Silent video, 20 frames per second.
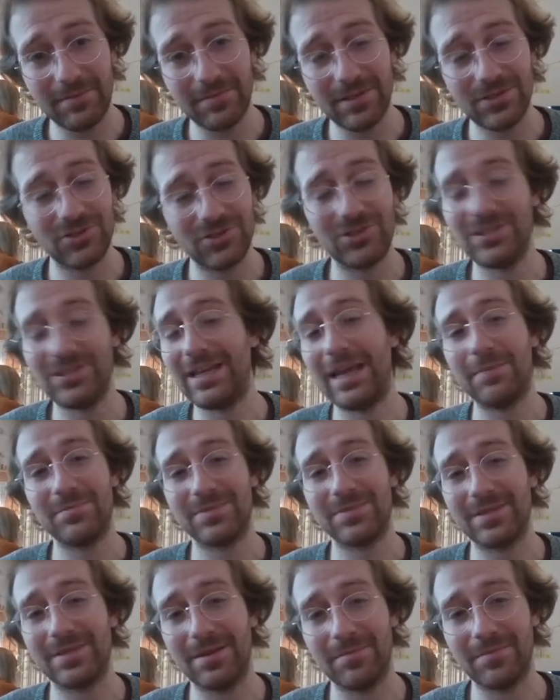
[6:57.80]
and she names
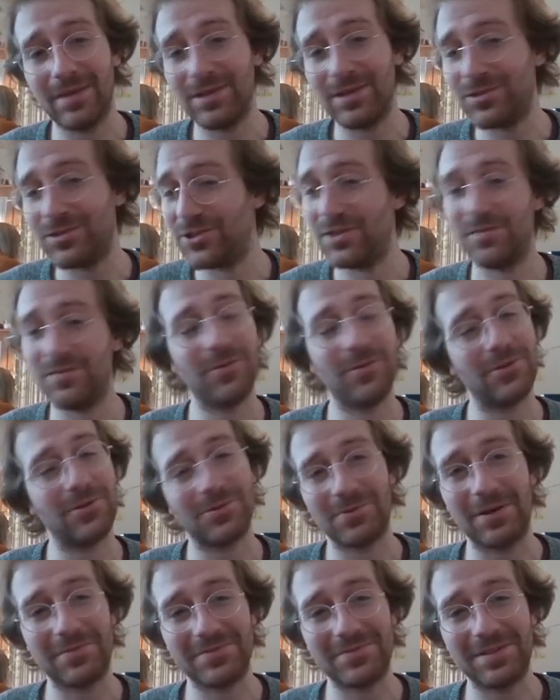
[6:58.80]
them and she
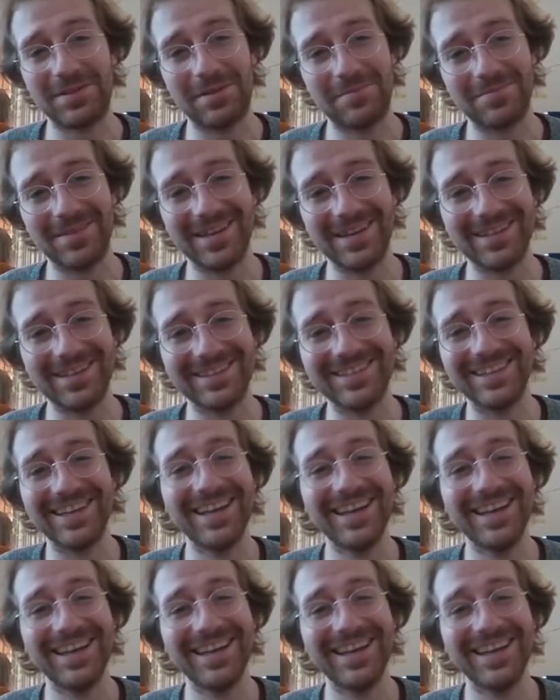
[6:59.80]
photographs them, and